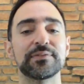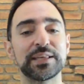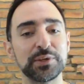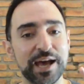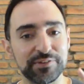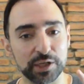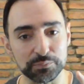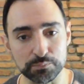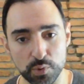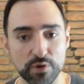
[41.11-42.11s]
then you have a
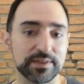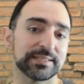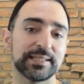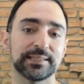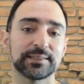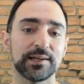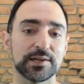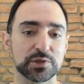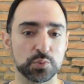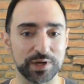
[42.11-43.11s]
lot more than
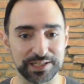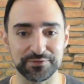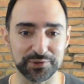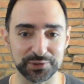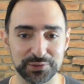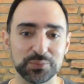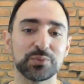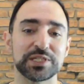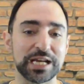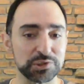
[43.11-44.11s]
$10 waiting for you,
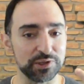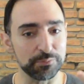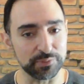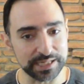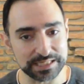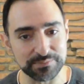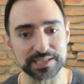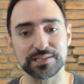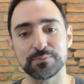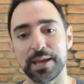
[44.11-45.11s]
which actually brings
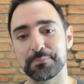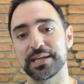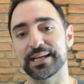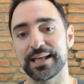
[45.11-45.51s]
me to my big